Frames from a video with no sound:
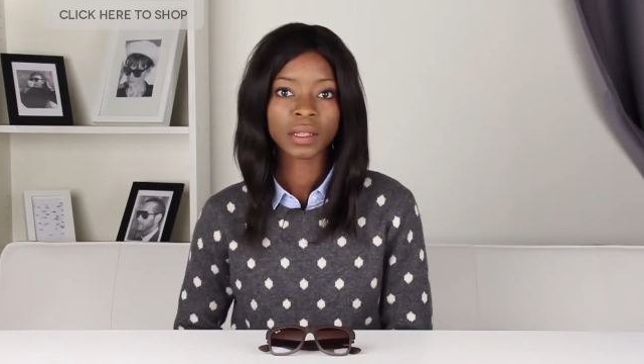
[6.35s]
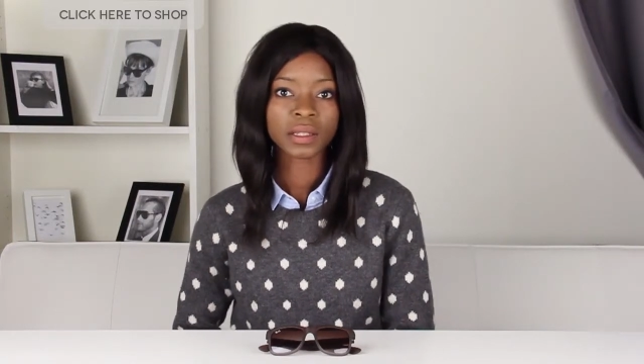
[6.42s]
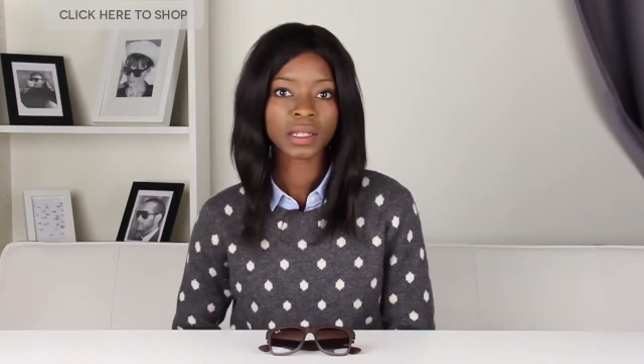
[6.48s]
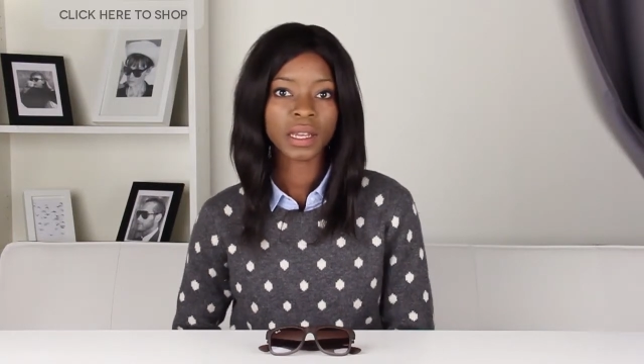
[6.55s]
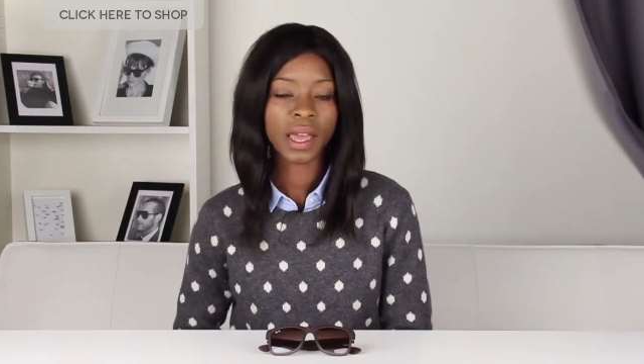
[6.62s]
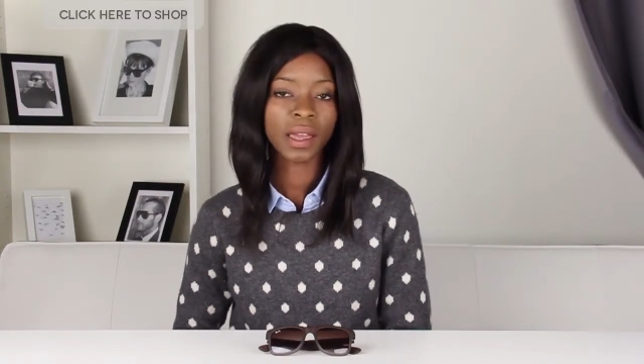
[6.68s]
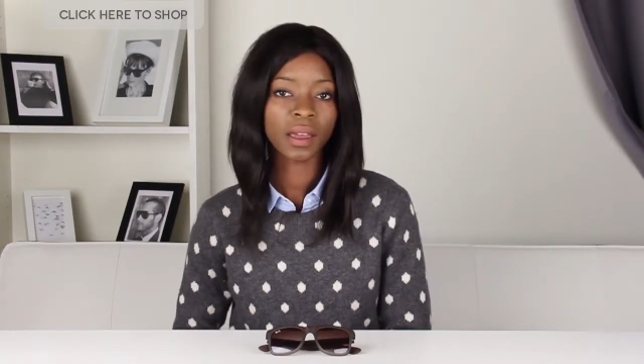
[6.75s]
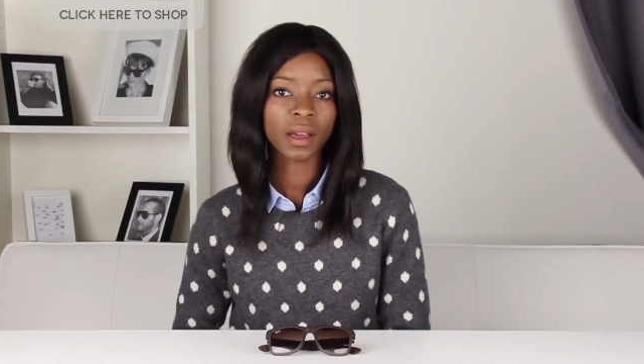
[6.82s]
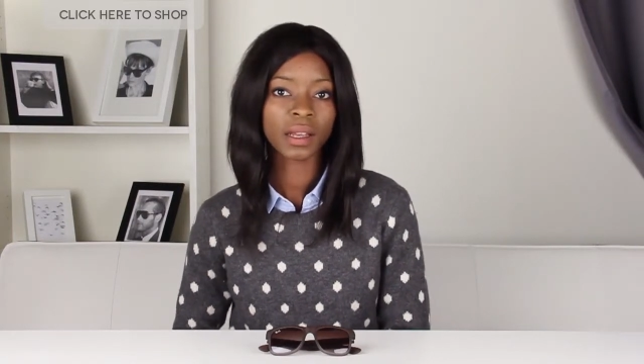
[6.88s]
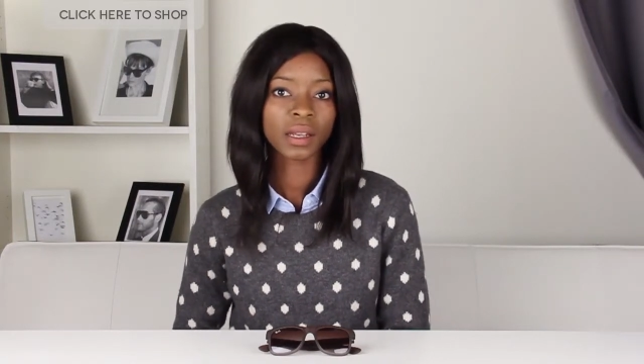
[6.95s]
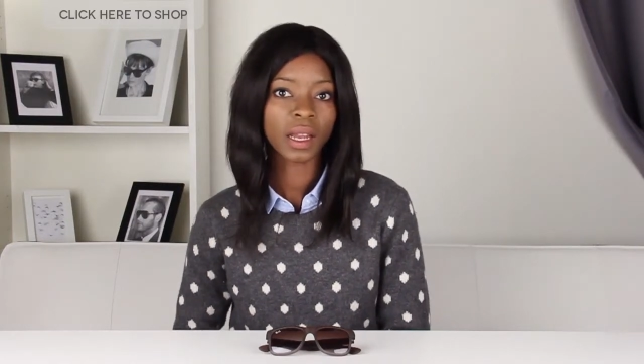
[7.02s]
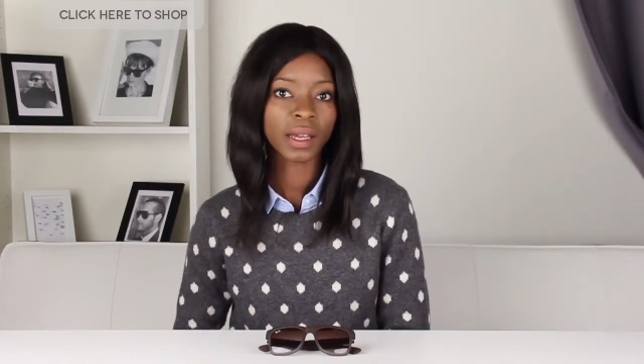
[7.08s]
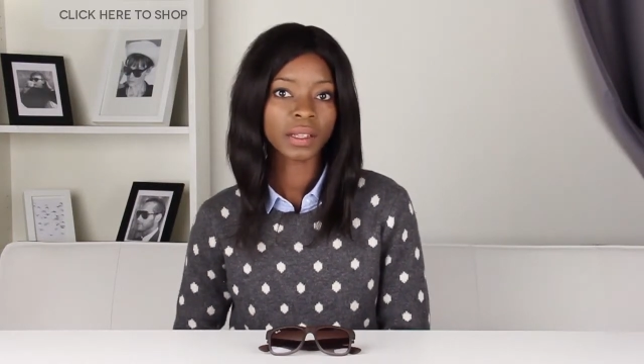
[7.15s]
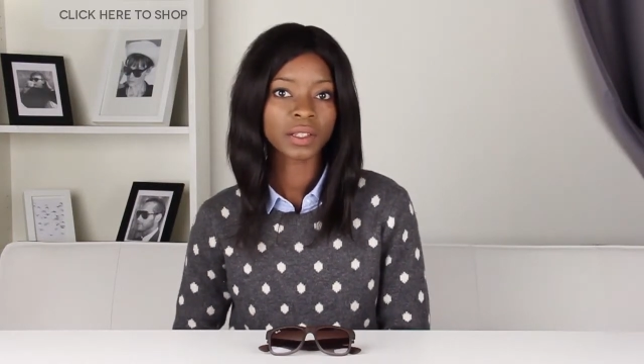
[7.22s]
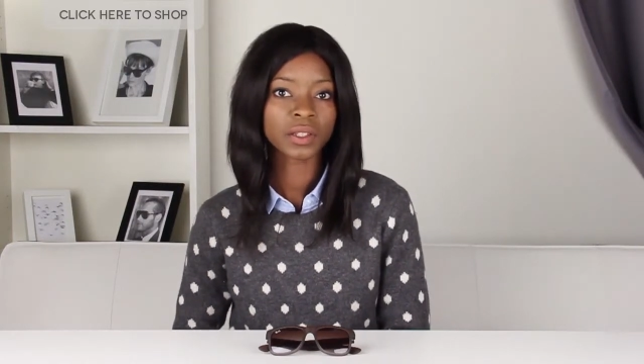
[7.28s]
Today
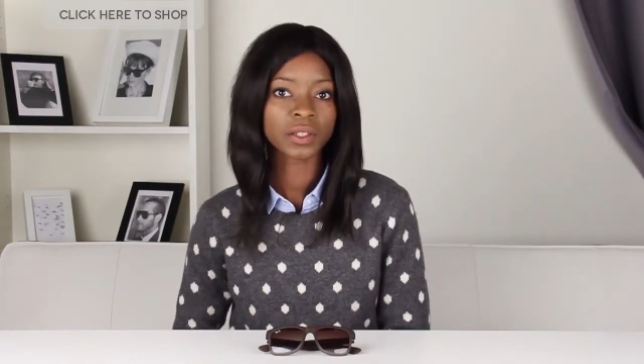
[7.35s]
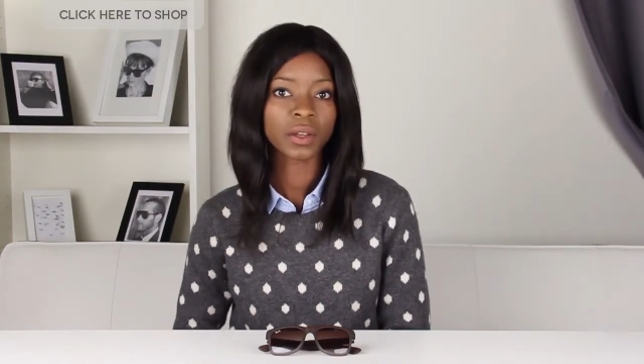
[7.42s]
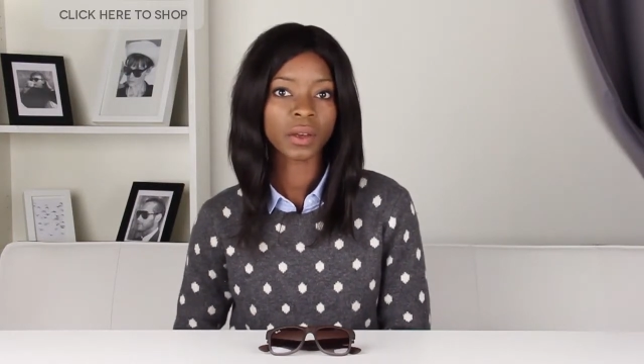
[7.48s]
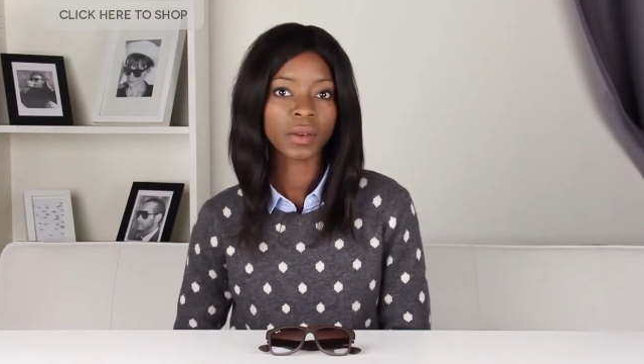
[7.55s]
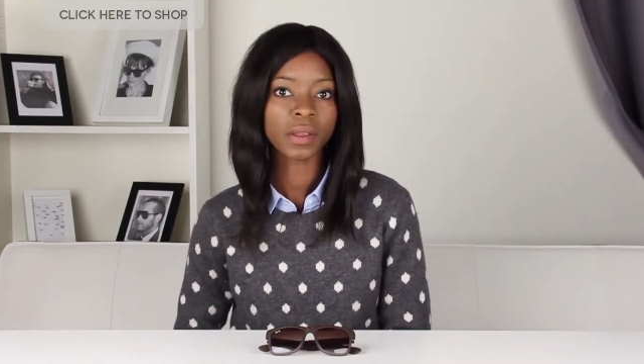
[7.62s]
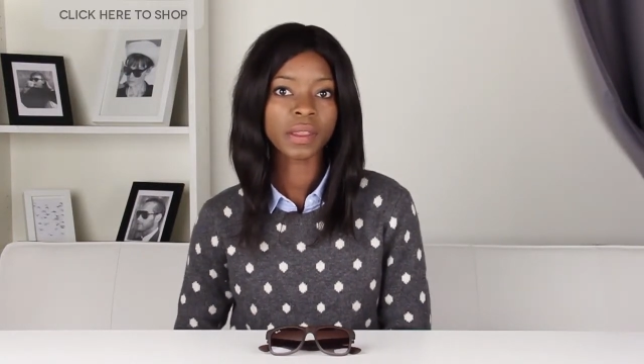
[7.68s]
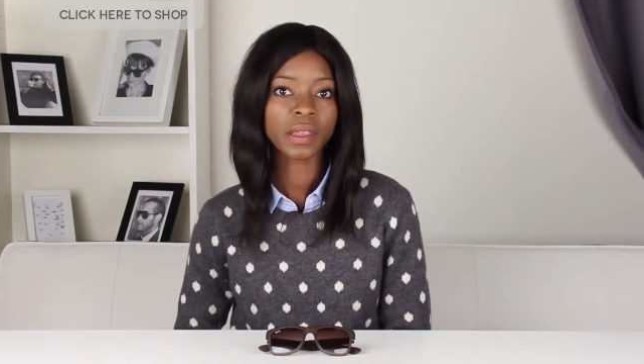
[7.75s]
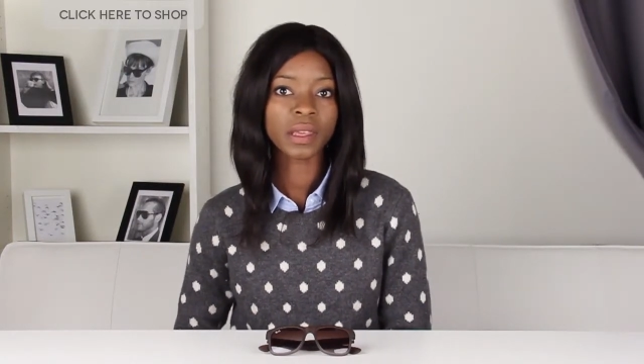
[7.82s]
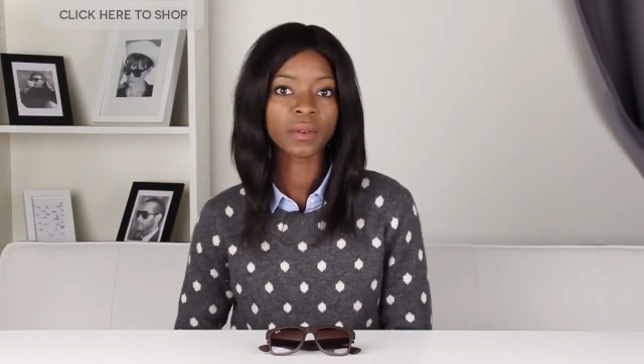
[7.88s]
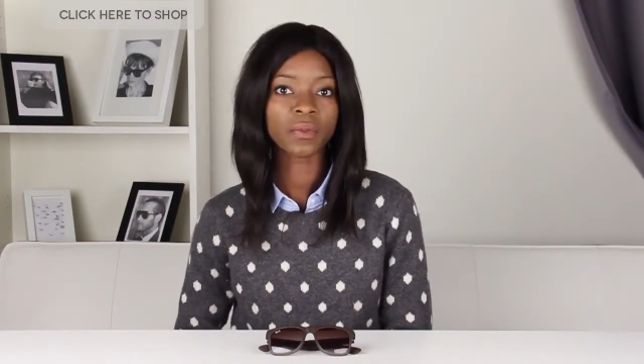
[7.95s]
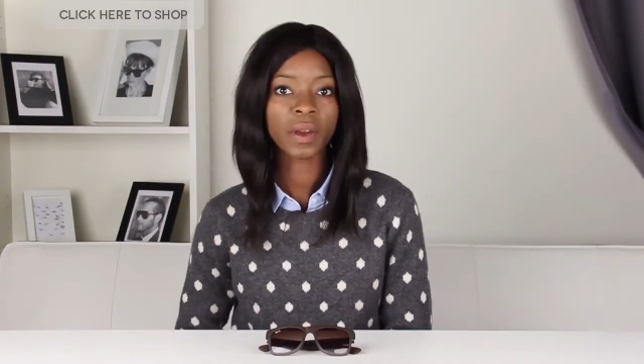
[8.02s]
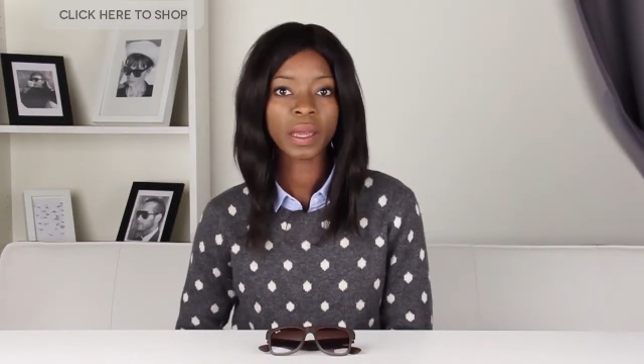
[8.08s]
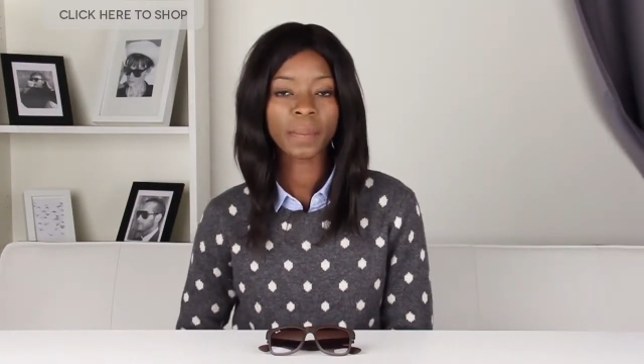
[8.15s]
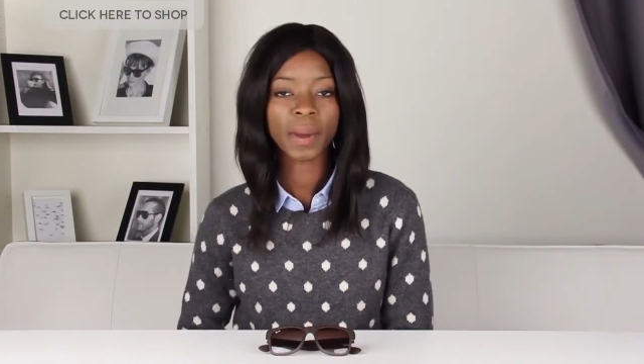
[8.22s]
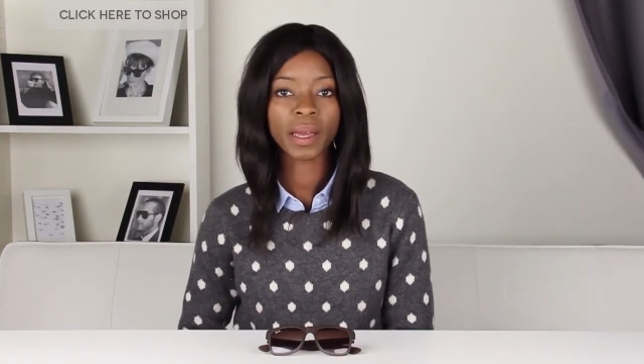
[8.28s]
I'd like to show you the
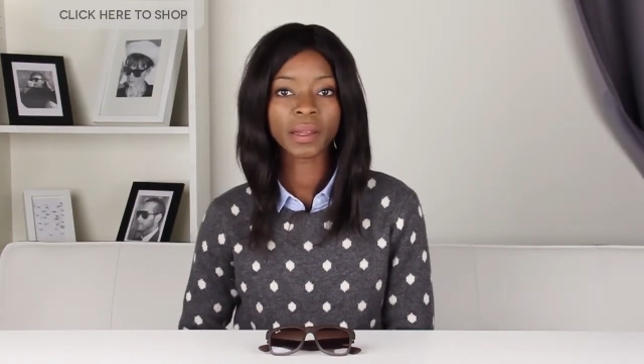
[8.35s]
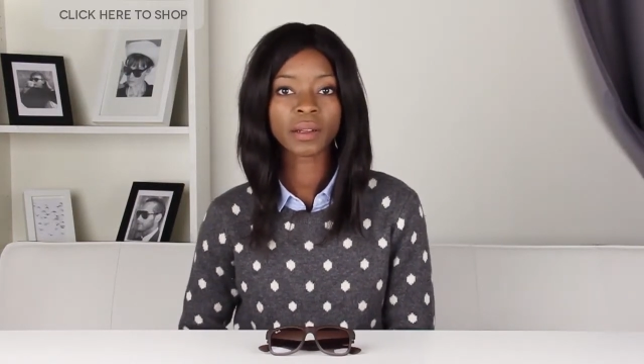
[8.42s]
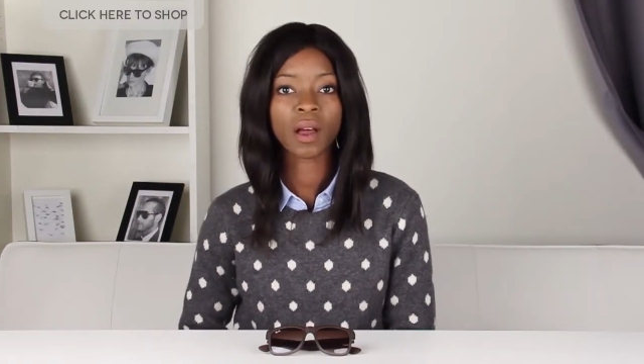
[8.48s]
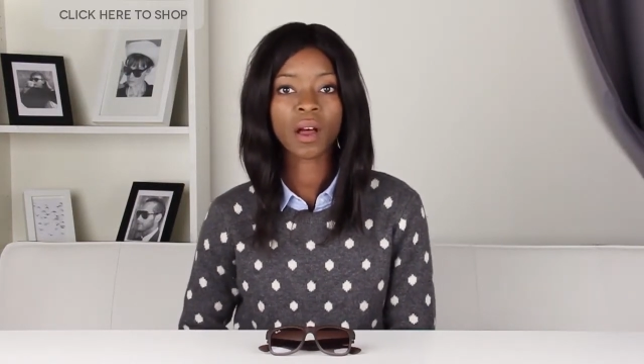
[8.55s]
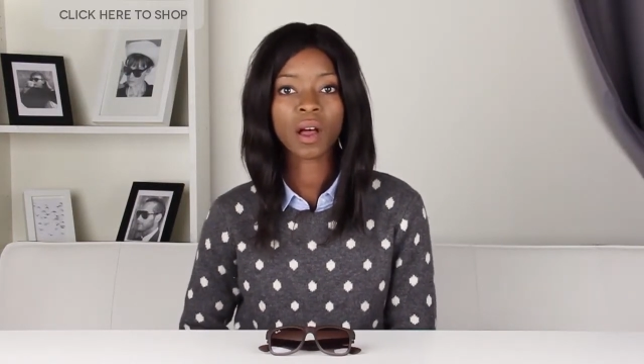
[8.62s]
Ray-Ban